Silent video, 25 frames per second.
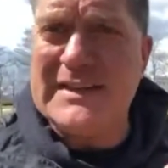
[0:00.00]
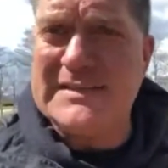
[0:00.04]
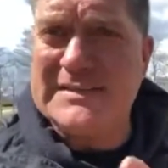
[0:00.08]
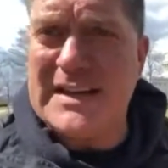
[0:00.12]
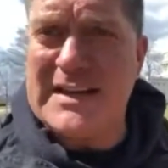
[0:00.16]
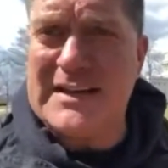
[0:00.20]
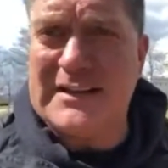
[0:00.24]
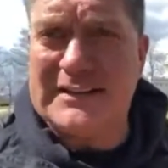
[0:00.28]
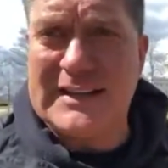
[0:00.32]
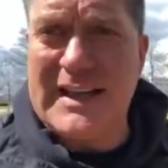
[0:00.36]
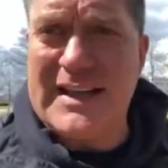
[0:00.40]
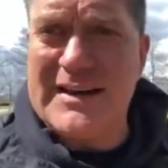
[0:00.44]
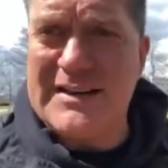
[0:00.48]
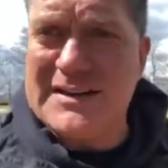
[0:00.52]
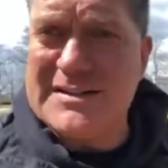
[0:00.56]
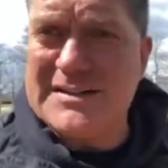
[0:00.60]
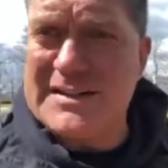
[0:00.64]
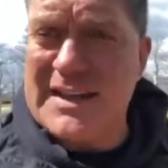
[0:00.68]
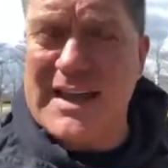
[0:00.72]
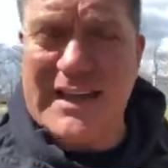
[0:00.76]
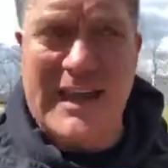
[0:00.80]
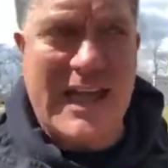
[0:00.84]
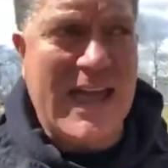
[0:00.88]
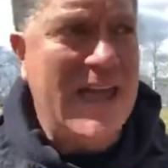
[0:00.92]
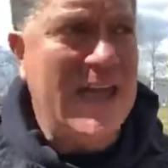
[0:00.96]
He sent a letter
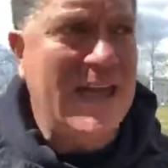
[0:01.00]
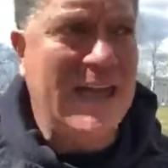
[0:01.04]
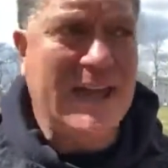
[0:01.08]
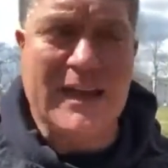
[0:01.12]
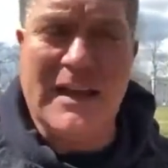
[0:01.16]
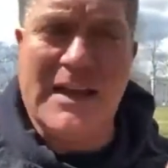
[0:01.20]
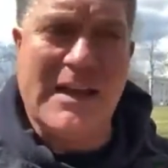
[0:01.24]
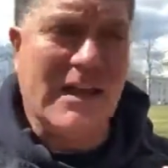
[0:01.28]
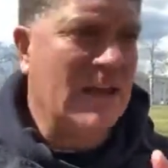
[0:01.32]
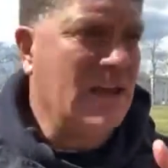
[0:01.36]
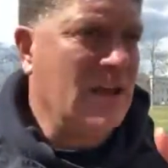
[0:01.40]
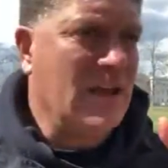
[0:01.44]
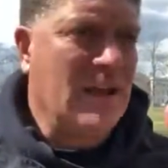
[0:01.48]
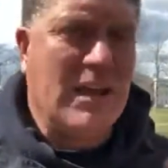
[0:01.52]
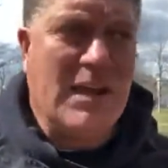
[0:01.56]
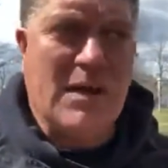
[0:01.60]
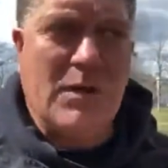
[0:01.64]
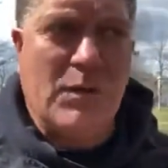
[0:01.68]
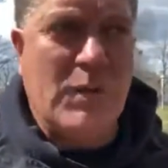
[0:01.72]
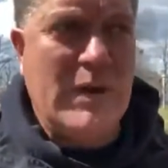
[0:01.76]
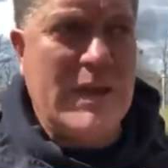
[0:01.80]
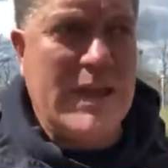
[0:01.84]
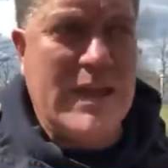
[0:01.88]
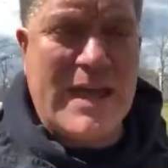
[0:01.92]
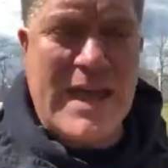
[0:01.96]
saying, hey,
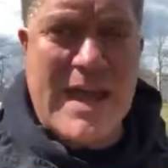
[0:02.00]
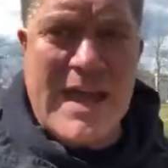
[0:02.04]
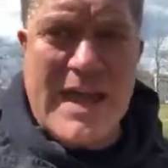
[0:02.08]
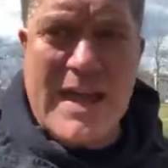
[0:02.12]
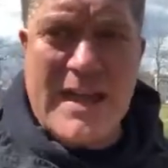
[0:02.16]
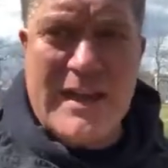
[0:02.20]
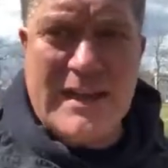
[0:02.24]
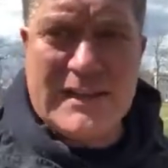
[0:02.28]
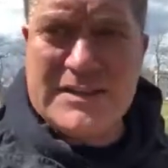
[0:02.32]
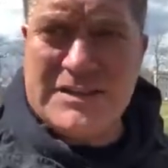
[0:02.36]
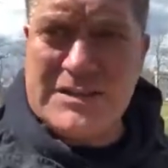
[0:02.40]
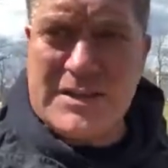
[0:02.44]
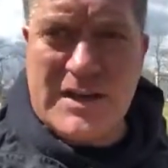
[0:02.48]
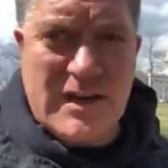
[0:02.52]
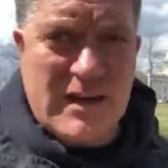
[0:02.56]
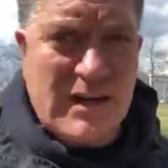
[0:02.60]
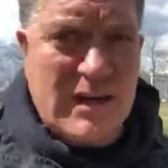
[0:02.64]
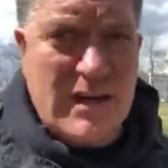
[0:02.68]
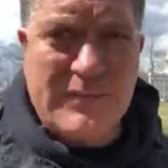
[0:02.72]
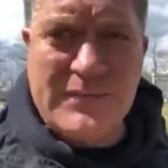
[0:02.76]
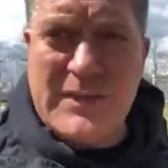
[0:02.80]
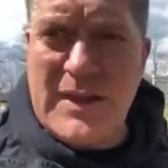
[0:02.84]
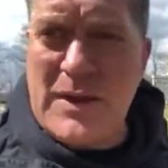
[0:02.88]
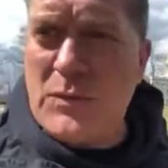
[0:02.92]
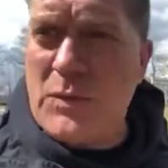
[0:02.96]
we had a
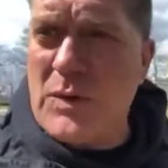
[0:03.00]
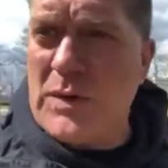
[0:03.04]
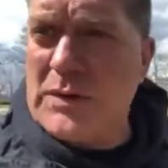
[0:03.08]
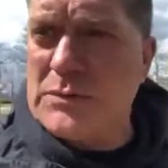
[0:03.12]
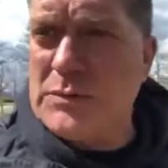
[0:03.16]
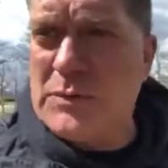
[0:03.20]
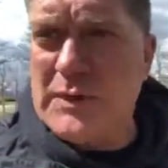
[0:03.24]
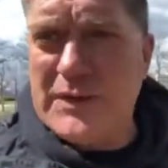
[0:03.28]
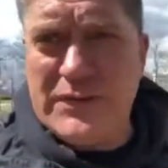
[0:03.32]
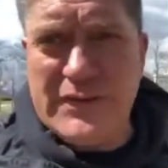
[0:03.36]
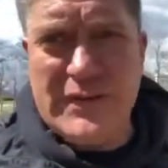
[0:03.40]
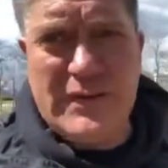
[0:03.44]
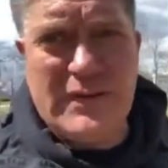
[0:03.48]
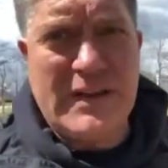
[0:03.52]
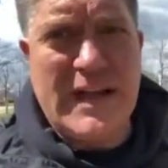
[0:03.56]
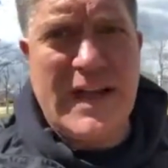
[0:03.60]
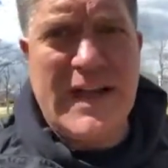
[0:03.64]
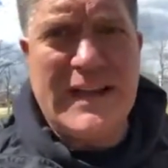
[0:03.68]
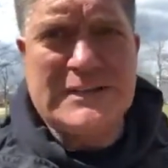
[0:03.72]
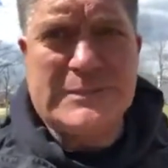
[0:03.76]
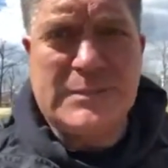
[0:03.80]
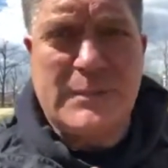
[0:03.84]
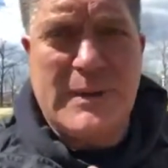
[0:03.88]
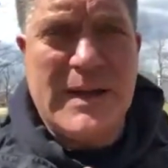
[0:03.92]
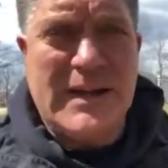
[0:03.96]
sheriff that worked with you
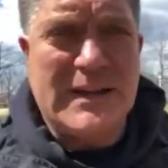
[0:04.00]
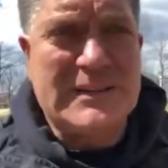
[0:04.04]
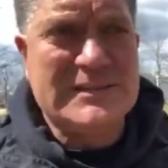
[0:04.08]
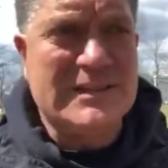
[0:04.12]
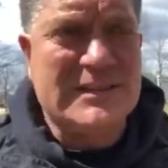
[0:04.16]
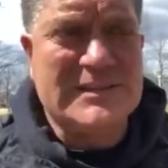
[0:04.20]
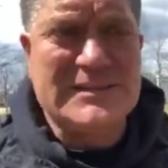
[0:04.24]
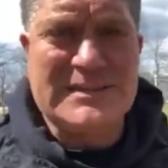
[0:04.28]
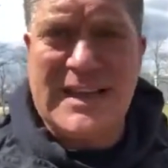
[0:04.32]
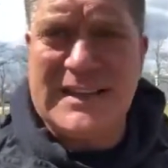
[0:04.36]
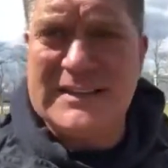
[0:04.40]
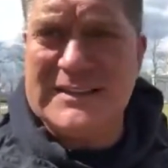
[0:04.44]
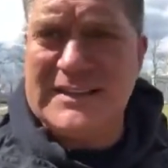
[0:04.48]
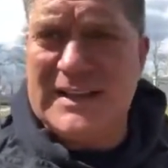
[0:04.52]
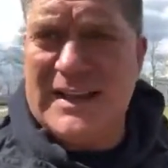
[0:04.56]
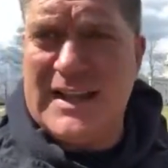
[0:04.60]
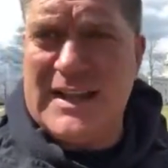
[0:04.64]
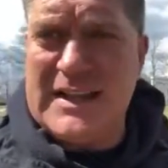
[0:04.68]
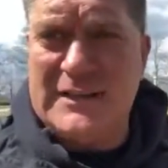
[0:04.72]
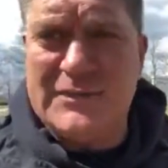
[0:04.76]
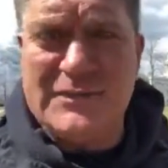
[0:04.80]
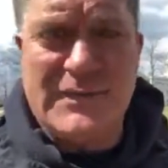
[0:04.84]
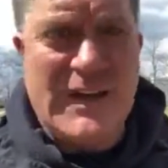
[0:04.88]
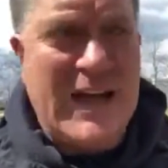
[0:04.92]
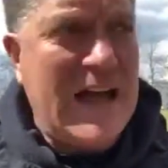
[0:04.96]
guys well since
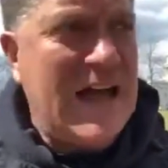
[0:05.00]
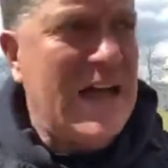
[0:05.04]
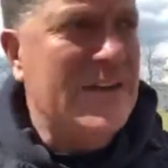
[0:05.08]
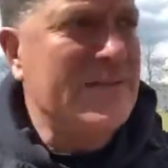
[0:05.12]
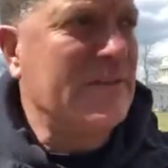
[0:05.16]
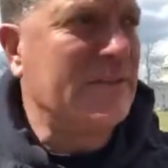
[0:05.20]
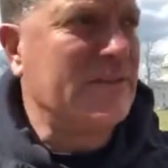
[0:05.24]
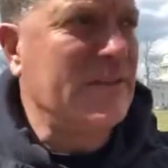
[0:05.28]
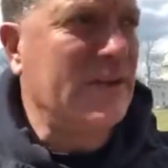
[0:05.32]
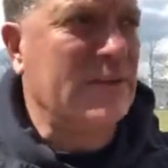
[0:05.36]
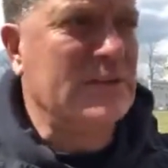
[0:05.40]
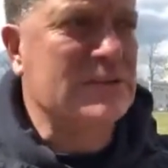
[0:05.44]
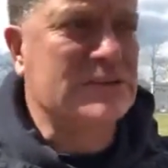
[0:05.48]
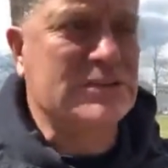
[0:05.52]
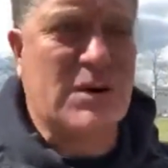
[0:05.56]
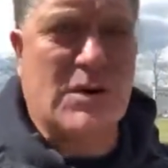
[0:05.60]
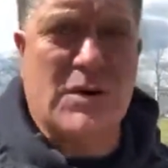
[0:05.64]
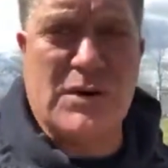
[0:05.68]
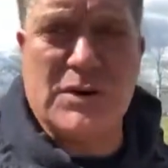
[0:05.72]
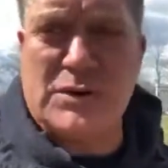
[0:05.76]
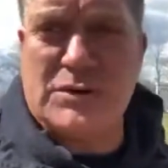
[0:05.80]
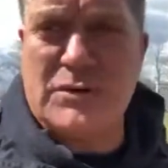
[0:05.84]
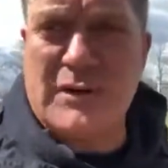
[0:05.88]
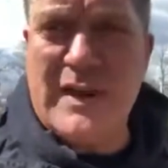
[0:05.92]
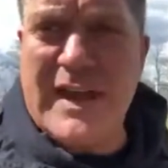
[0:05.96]
1985. Everything was
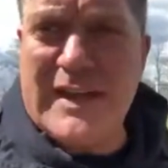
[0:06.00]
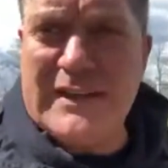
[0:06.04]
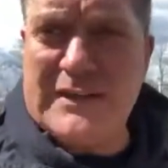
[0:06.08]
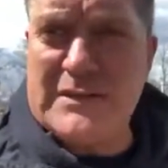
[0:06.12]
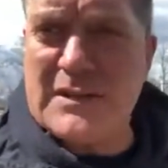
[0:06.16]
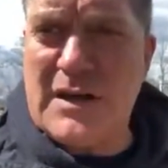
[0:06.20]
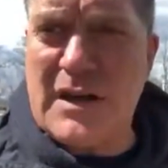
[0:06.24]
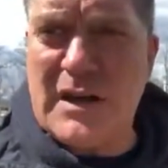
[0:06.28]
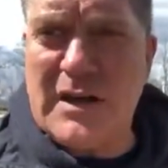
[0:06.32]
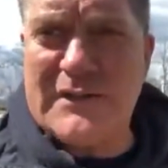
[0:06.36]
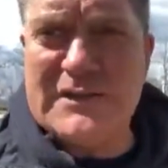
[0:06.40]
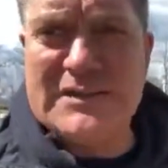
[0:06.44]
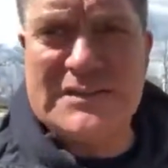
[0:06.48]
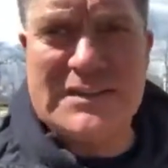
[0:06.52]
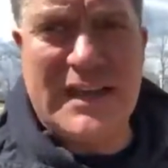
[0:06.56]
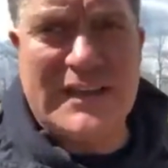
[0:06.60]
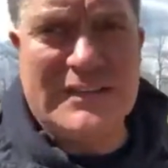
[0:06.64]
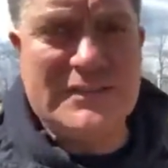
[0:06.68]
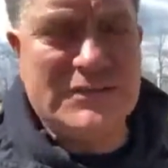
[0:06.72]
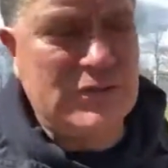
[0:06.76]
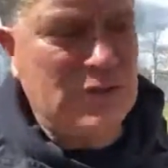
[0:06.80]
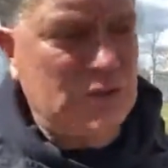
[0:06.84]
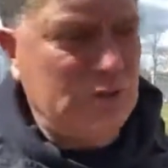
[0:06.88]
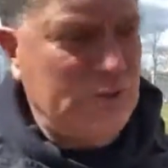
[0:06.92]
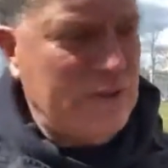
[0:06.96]
going great. And all of a sudden,